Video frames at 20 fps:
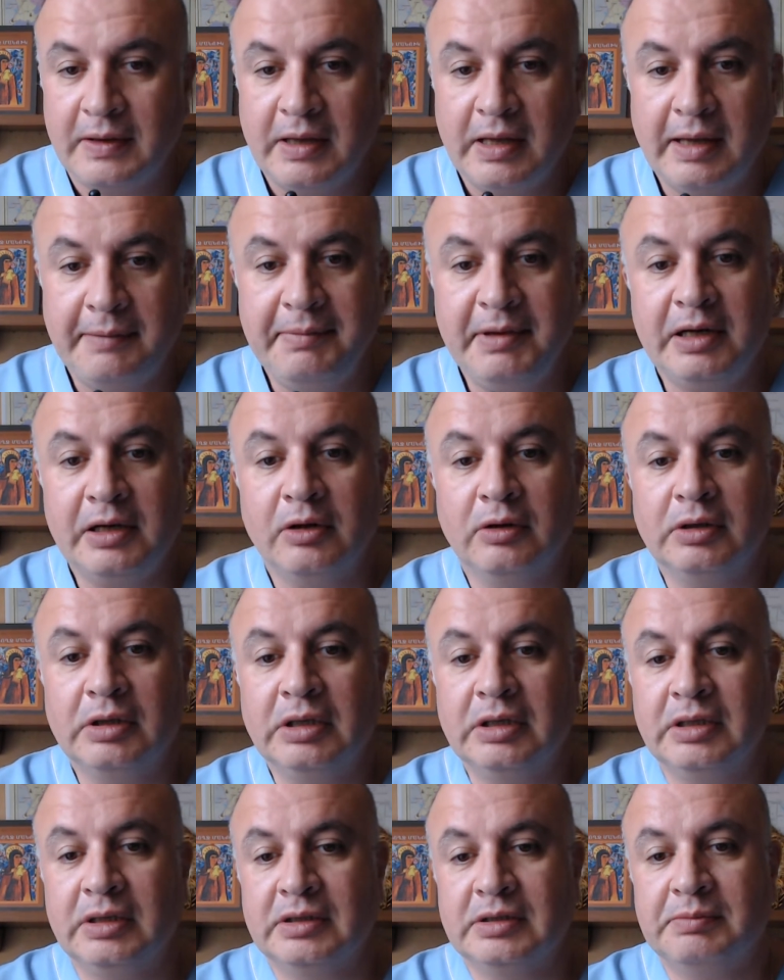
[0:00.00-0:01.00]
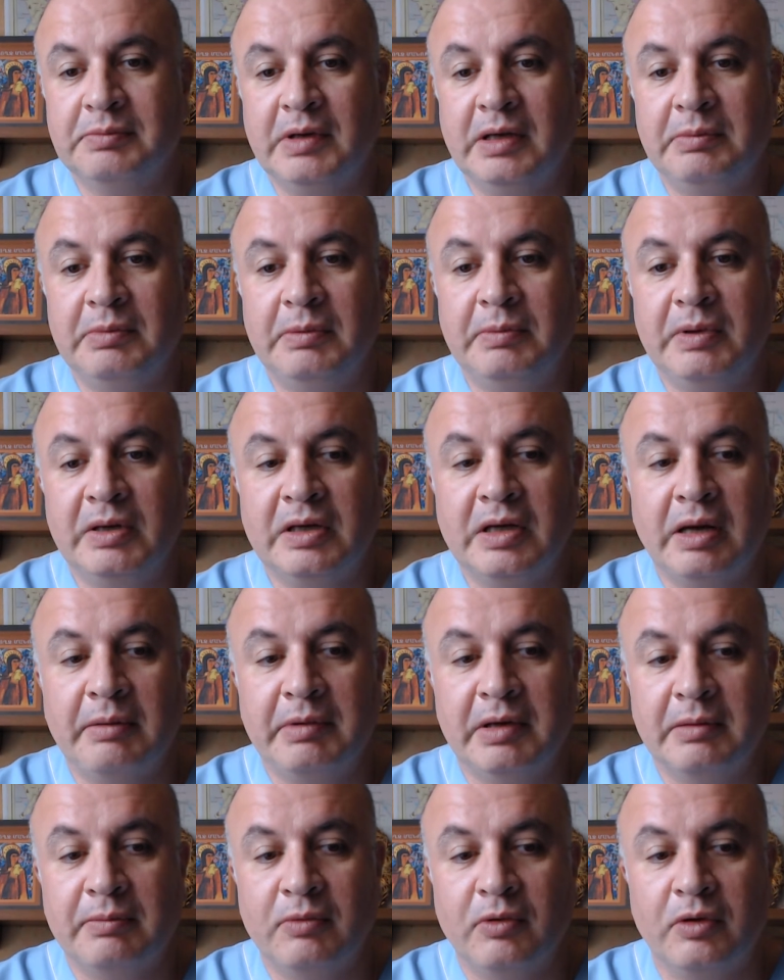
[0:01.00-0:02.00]
Epiglottitis may be
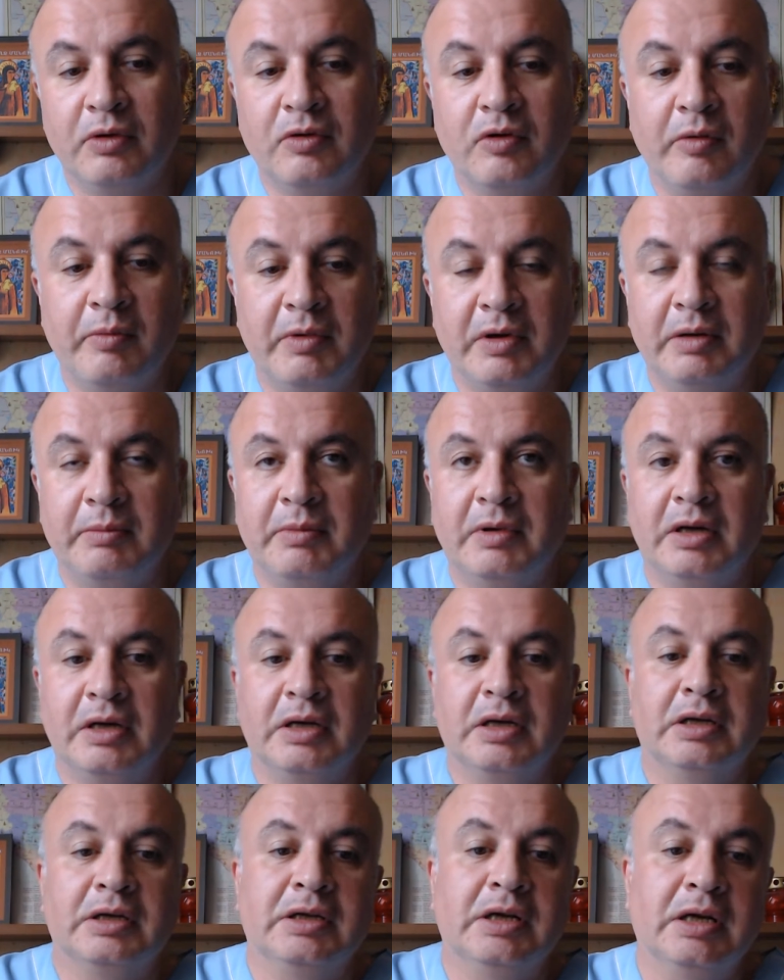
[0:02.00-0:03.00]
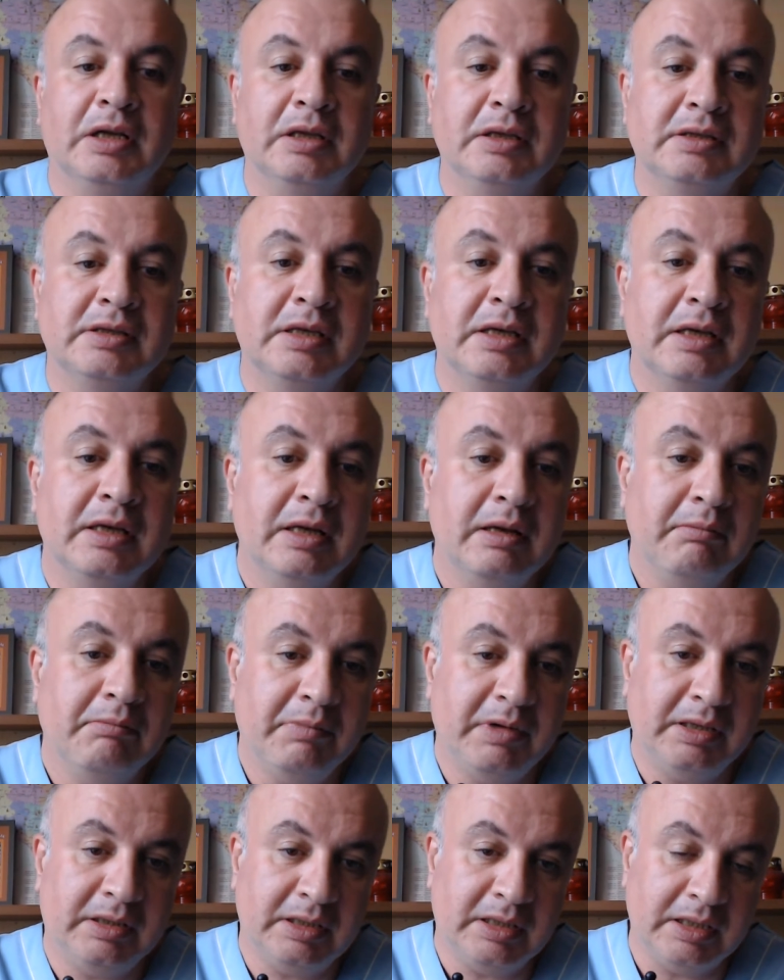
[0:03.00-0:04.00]
becoming more common among adults,
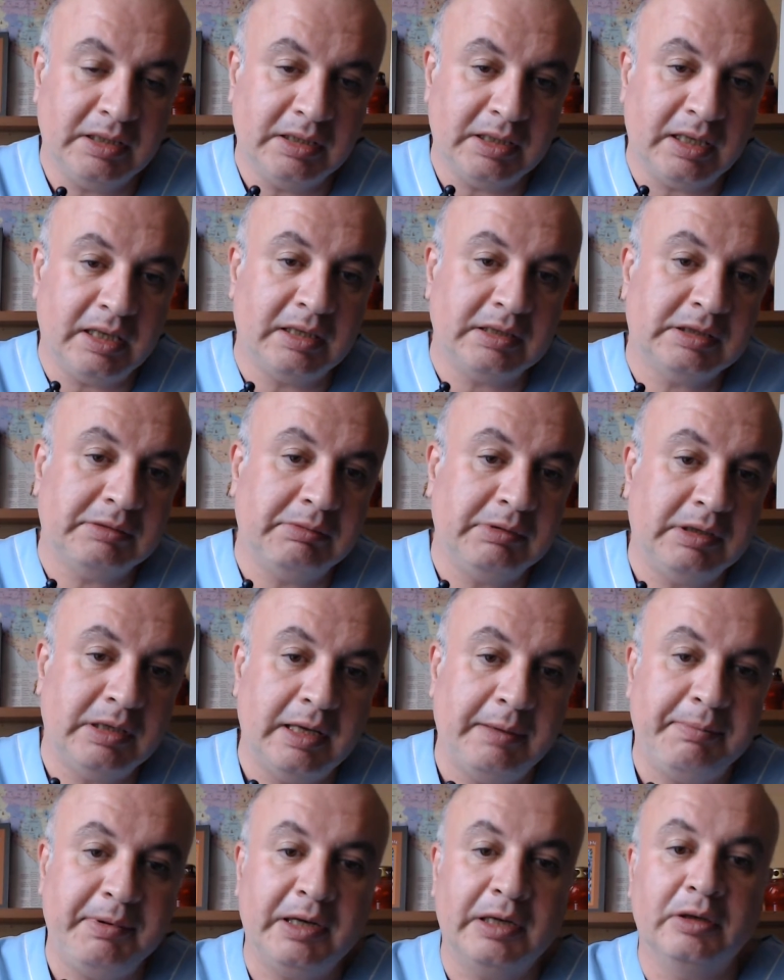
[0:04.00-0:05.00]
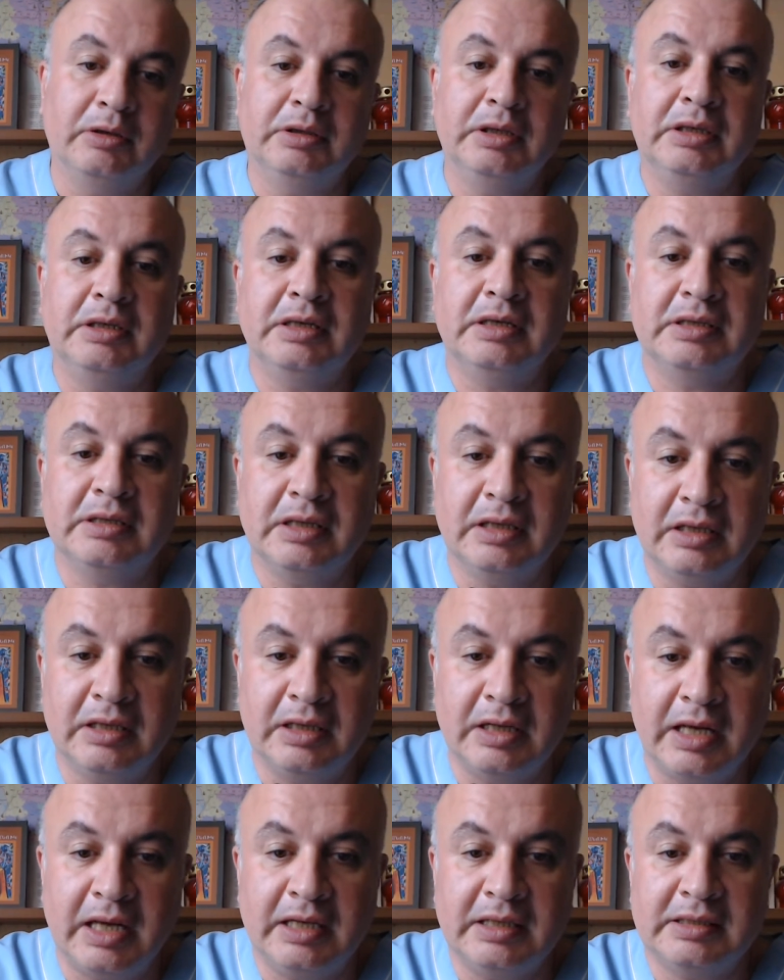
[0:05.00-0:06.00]
but adults with epiglottitis are
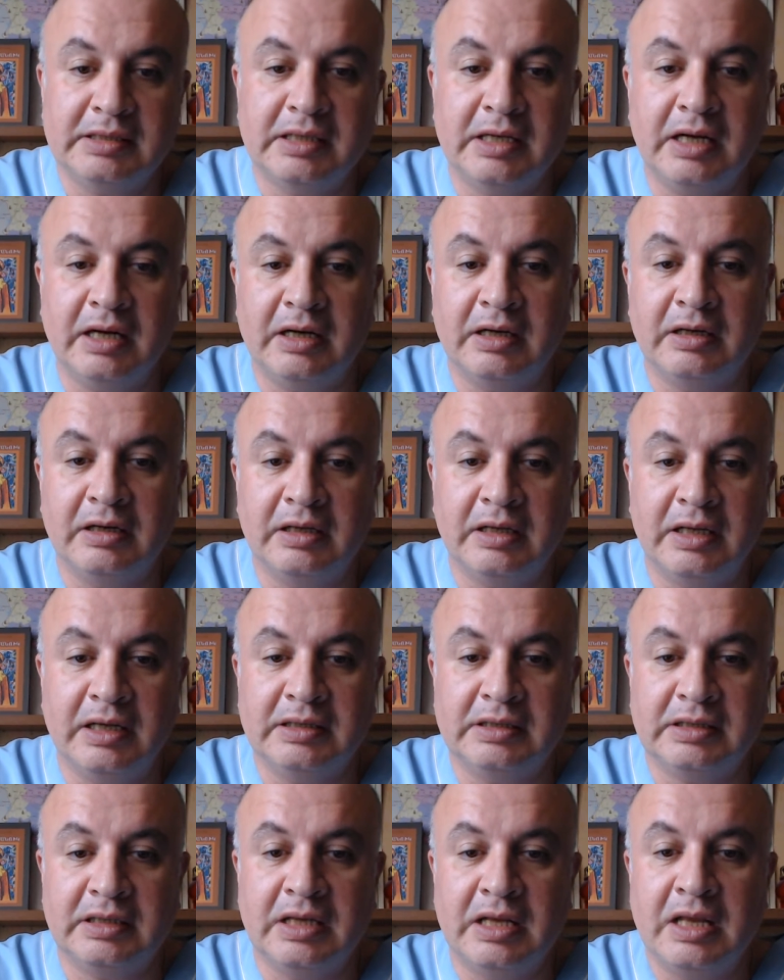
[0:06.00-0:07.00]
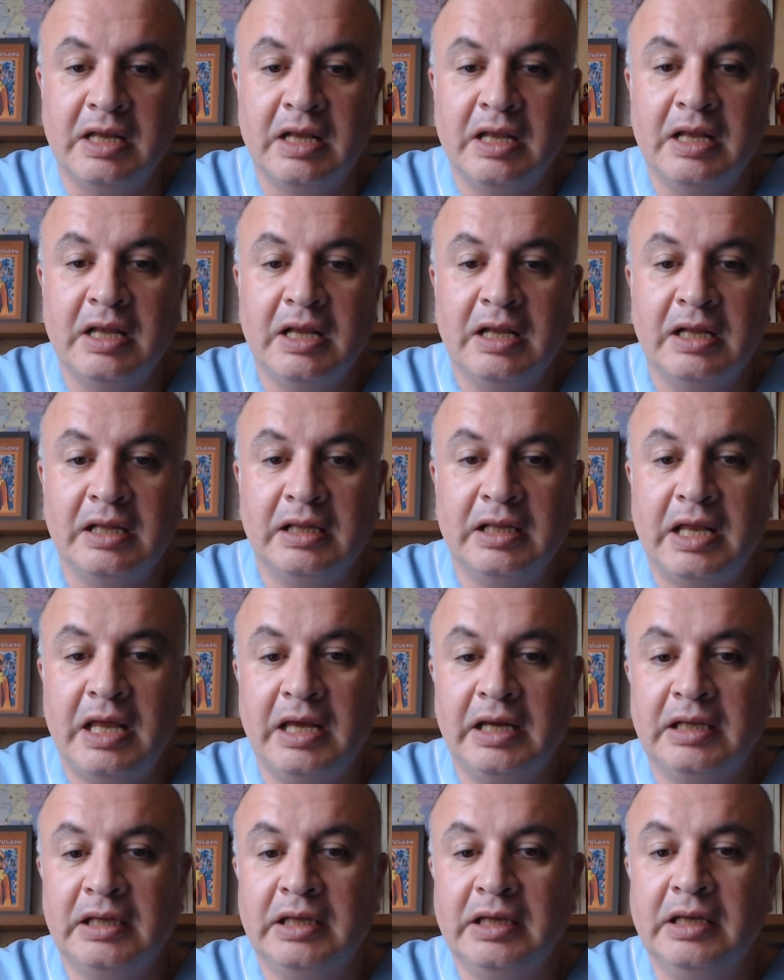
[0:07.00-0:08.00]
less
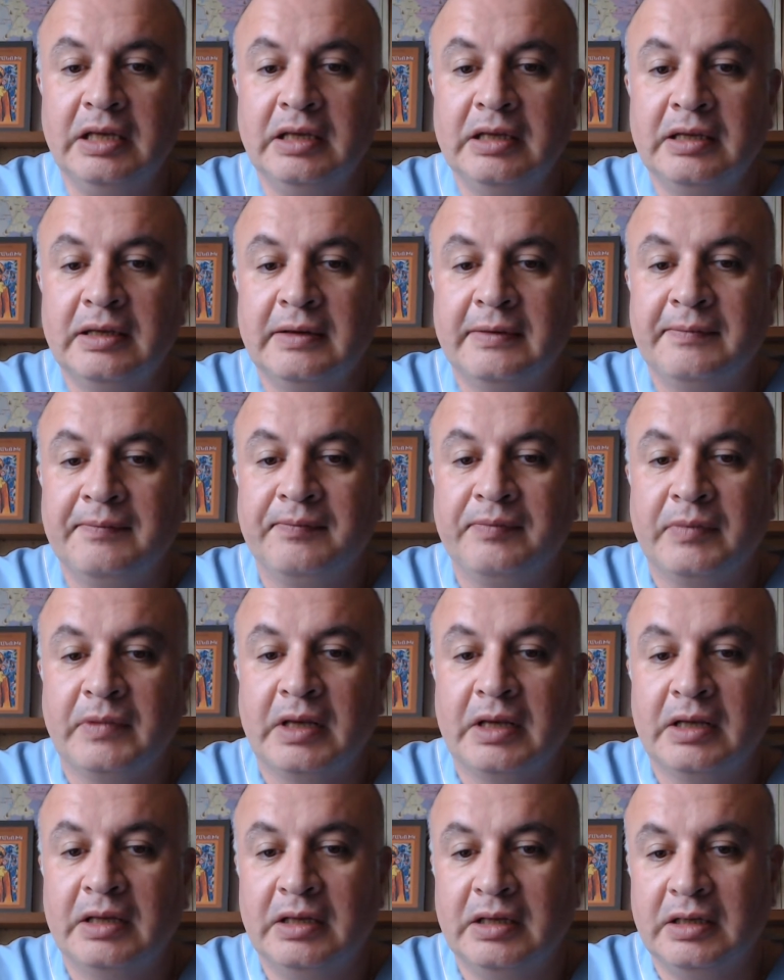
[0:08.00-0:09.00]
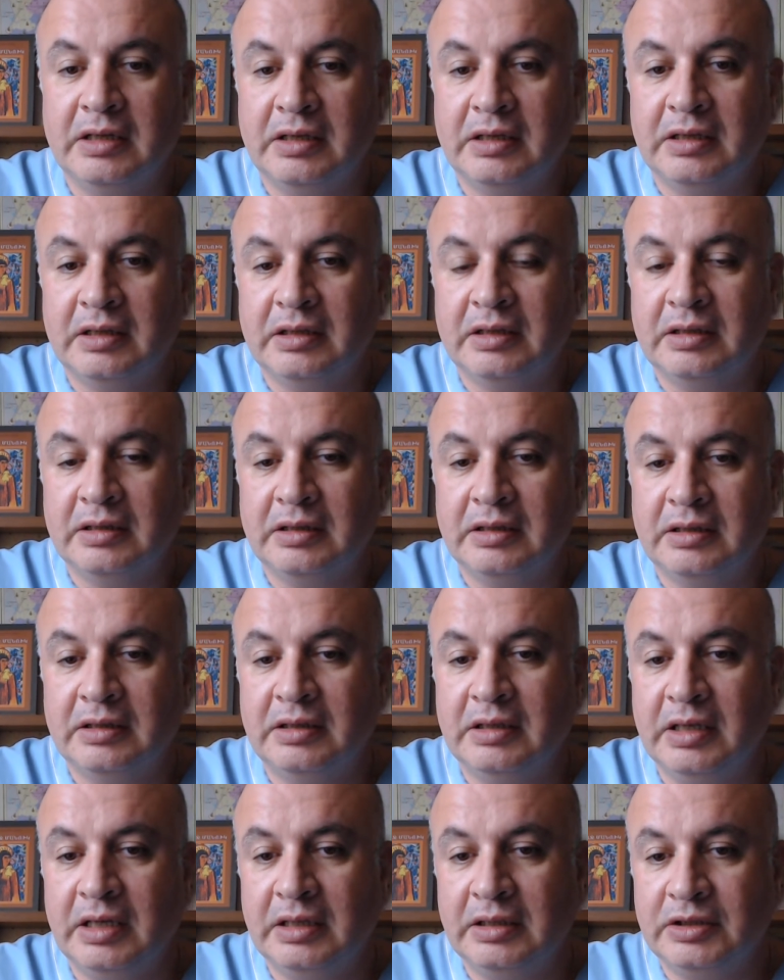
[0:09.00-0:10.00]
likely
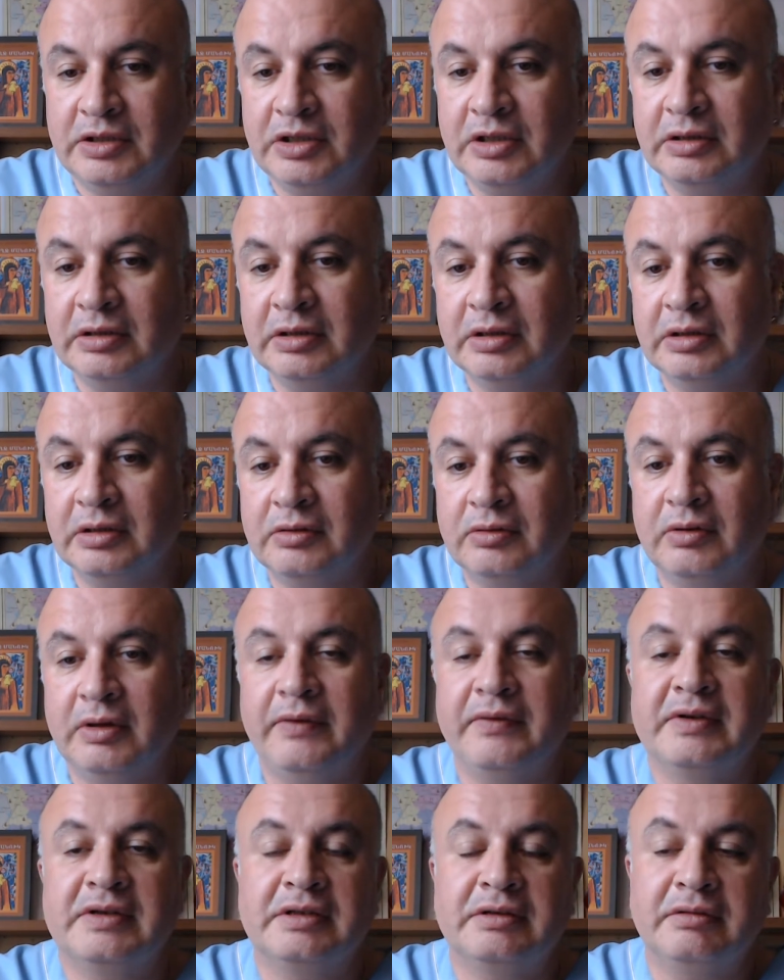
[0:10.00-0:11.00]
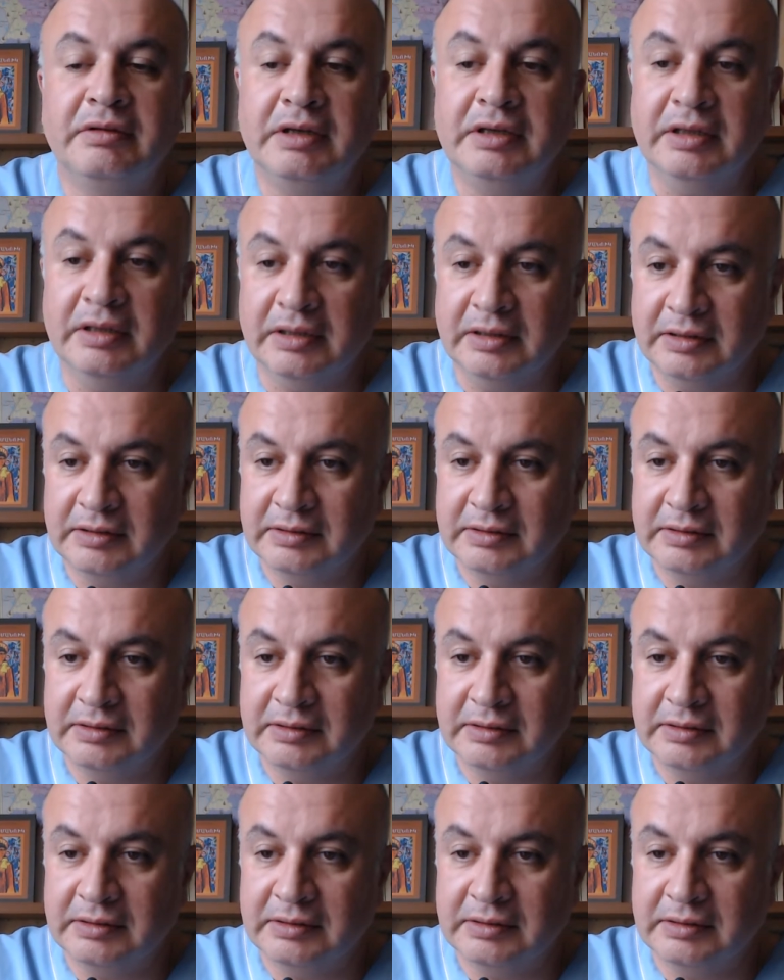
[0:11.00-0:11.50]
than children to have a stridor.